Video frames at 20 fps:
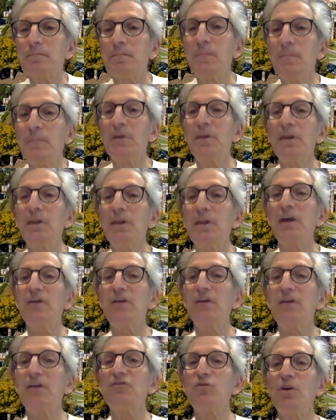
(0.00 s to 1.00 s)
Next
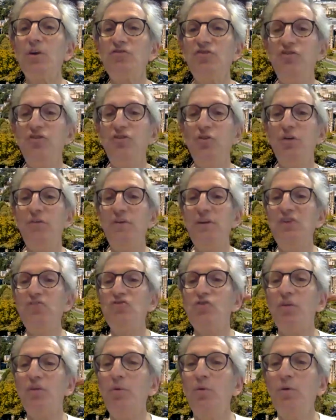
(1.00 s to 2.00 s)
question, do you know of any
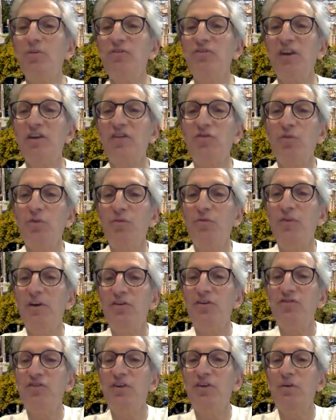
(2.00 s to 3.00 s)
trouble with sexual
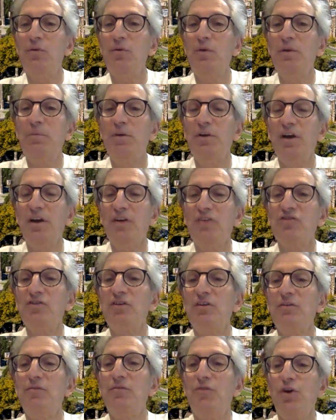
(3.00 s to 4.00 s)
function,
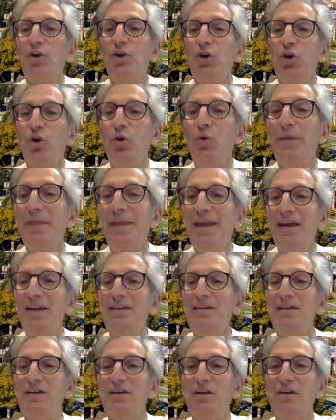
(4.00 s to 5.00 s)
reproduction for a girl with
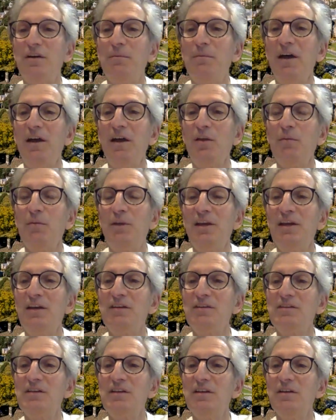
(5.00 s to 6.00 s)
anterior
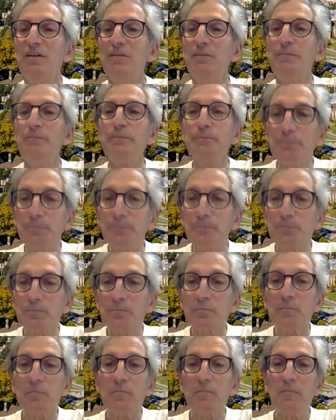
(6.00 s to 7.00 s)
myelomeningocele?
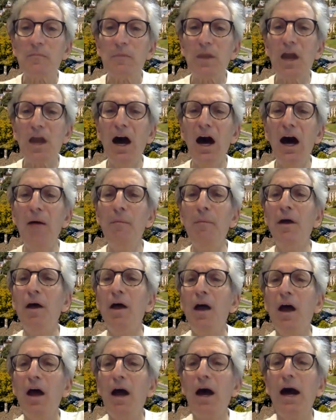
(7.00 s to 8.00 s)

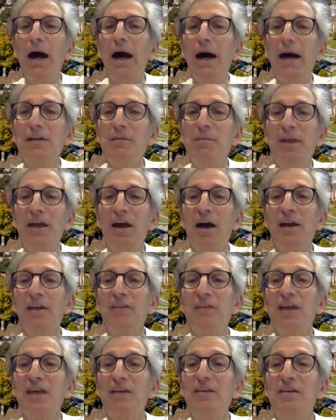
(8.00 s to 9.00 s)
To be
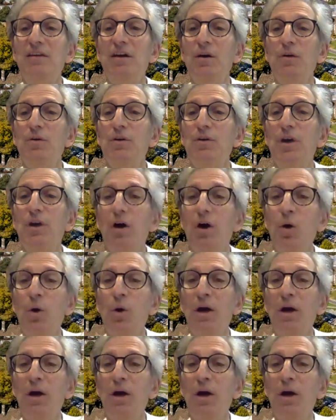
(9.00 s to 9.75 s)
honest, I don't know.